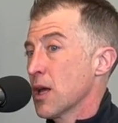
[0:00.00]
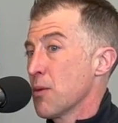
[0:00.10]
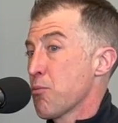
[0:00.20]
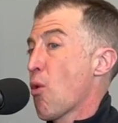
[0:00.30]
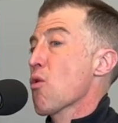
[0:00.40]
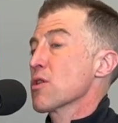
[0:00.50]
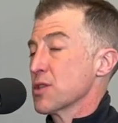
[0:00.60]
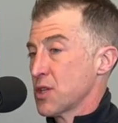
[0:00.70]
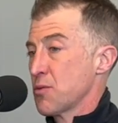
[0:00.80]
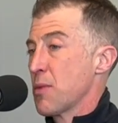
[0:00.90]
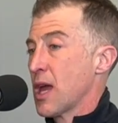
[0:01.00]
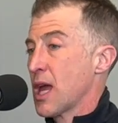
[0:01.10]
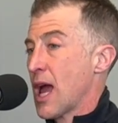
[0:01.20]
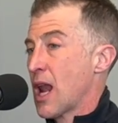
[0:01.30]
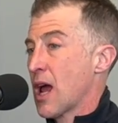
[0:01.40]
important to
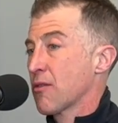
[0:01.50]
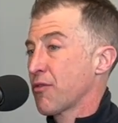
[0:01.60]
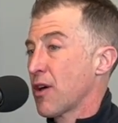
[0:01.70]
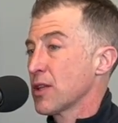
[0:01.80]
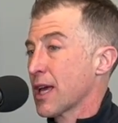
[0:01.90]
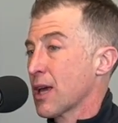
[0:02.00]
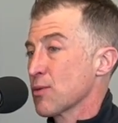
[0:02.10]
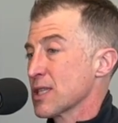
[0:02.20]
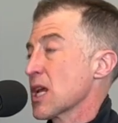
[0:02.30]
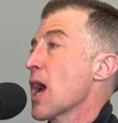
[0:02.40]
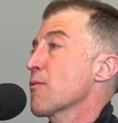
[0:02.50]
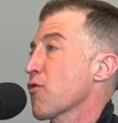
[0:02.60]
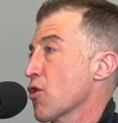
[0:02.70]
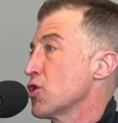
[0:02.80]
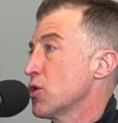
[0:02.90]
me, and I felt like it was time
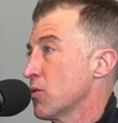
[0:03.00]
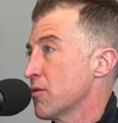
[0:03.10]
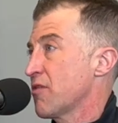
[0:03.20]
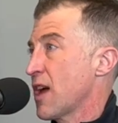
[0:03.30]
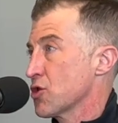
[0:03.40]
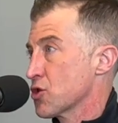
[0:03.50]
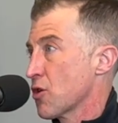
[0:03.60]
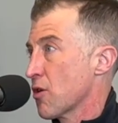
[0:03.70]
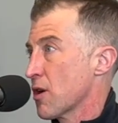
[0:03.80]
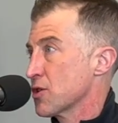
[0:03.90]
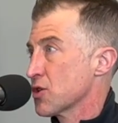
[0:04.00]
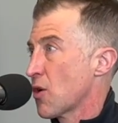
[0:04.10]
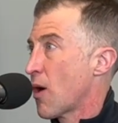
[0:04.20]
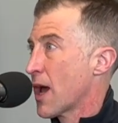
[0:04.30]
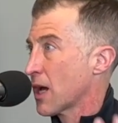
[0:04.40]
for a new adventure. And
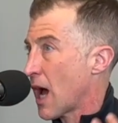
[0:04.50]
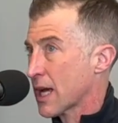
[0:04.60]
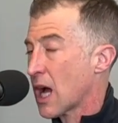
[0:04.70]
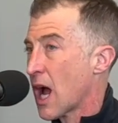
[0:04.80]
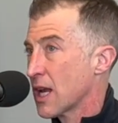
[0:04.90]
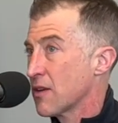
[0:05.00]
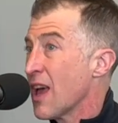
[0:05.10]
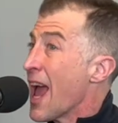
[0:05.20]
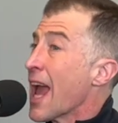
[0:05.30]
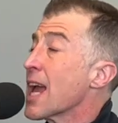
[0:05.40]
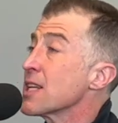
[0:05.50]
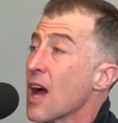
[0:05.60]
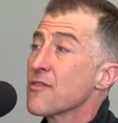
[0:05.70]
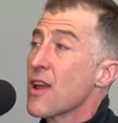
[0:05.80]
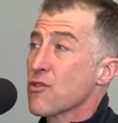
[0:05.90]
so I kind of, and
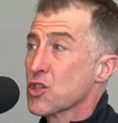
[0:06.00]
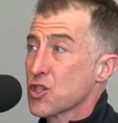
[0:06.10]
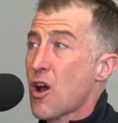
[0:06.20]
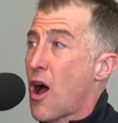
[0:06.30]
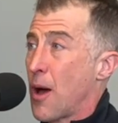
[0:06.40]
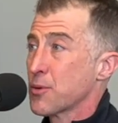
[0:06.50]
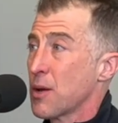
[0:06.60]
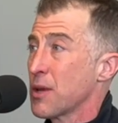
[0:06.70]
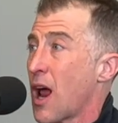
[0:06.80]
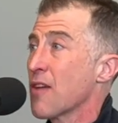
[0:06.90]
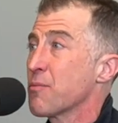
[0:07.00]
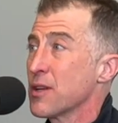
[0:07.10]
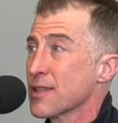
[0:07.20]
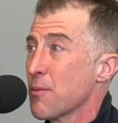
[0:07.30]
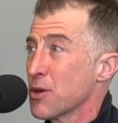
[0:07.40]
I've never stopped. I mean, I've
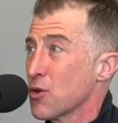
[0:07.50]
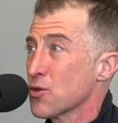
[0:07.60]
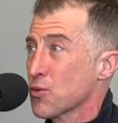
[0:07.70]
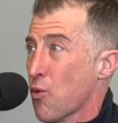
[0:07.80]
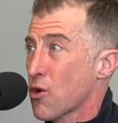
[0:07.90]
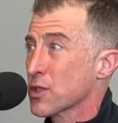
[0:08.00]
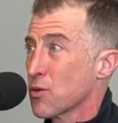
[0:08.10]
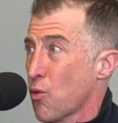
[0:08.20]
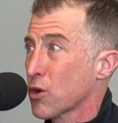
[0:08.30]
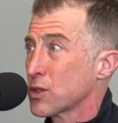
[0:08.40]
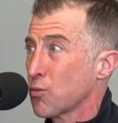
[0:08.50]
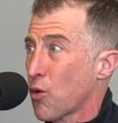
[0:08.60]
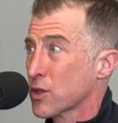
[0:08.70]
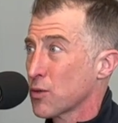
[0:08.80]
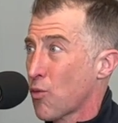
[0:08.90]
been somebody who's worked and worked and
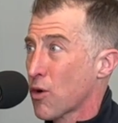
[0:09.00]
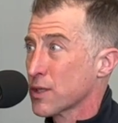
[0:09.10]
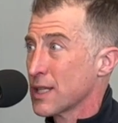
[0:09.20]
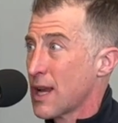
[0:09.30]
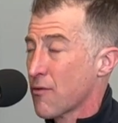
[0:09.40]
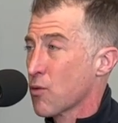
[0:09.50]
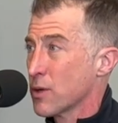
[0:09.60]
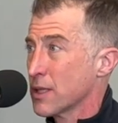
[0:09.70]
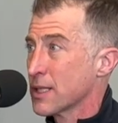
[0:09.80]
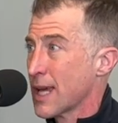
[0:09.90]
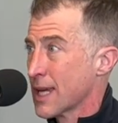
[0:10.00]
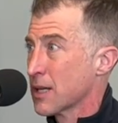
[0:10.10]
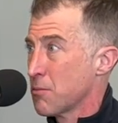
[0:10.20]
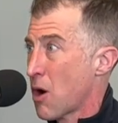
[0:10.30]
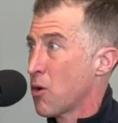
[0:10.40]
worked and worked and never really
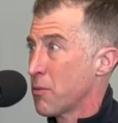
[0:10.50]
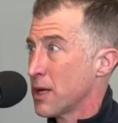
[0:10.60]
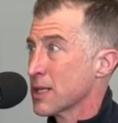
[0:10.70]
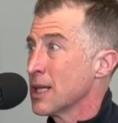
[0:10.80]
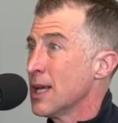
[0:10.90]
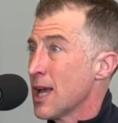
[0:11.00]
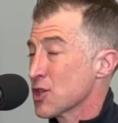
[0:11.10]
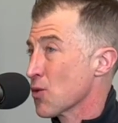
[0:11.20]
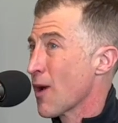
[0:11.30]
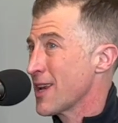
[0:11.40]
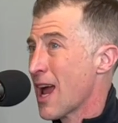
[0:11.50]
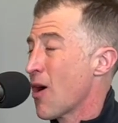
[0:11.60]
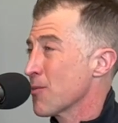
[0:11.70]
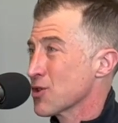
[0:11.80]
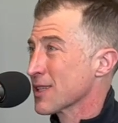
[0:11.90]
taken a moment. And so right
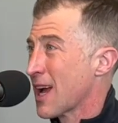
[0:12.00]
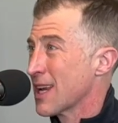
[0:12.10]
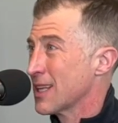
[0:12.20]
now I'm just kind